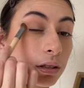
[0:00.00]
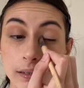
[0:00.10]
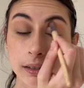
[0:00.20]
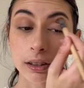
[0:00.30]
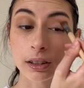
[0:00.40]

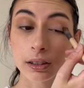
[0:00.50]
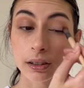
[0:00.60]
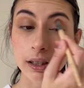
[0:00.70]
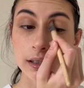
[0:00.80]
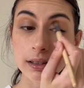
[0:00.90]
on your
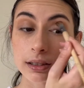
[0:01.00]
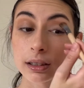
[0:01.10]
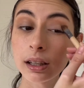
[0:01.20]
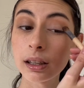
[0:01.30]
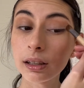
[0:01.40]
crease
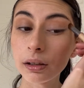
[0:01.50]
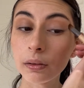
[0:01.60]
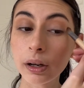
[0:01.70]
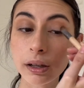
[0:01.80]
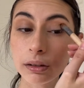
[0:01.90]
and then
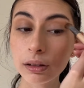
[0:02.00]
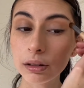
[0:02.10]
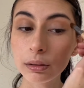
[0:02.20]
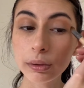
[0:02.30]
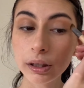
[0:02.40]
go out a
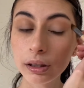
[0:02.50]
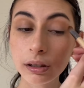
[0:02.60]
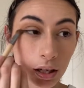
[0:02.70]
little bit.